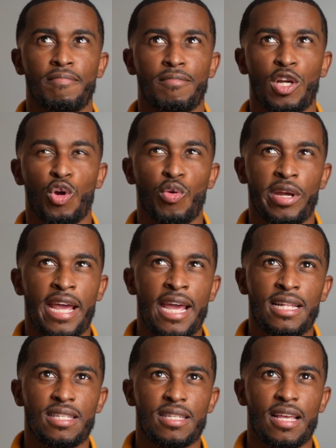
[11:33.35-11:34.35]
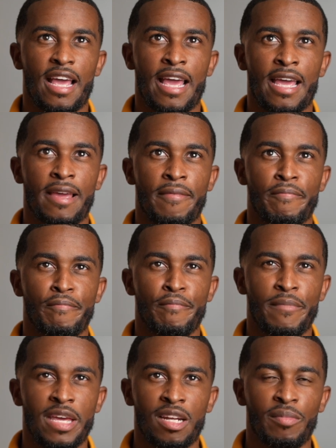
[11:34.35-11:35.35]
creates a
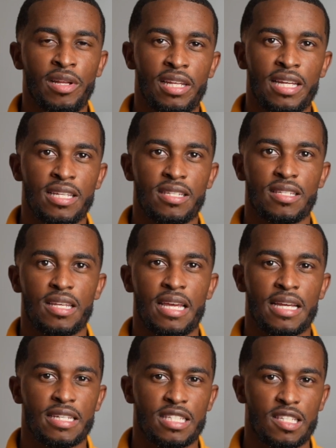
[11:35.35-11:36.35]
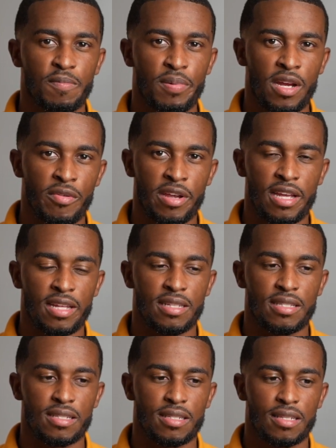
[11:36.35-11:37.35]
minimalist
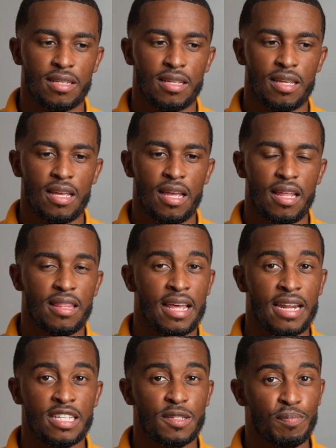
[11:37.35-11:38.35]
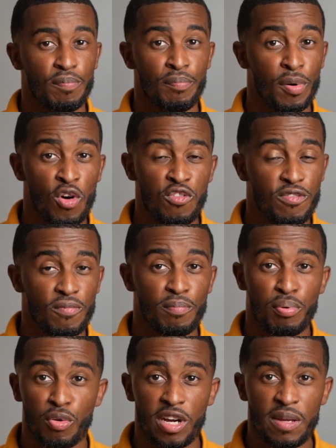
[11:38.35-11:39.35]
experience that is both
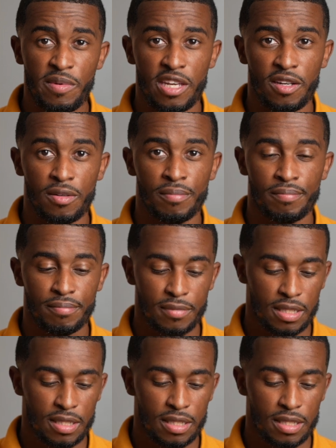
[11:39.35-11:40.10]
premium,